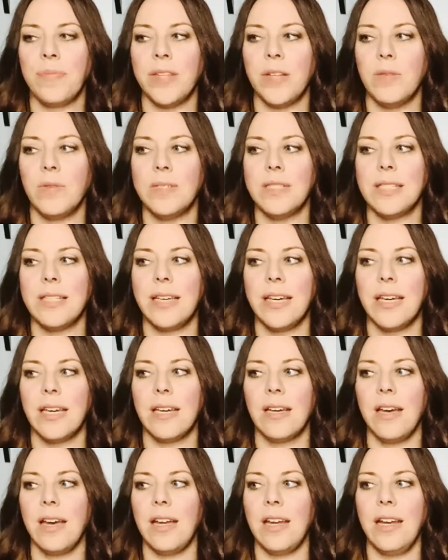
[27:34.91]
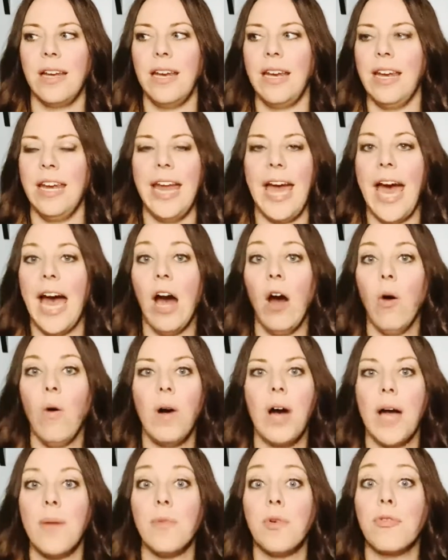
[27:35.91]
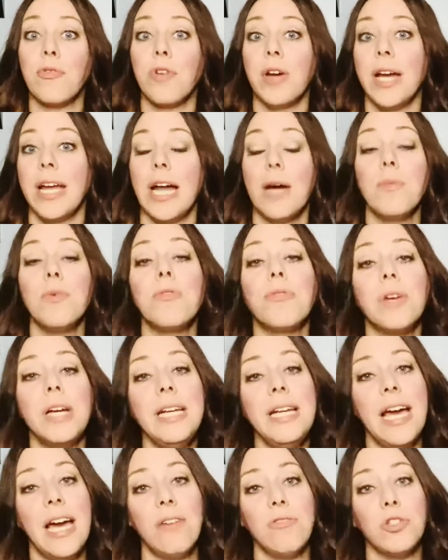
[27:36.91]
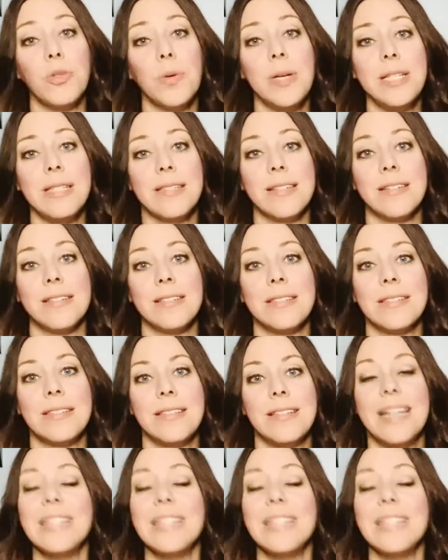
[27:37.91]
it was like, now I'm afraid. I'm afraid to have choices.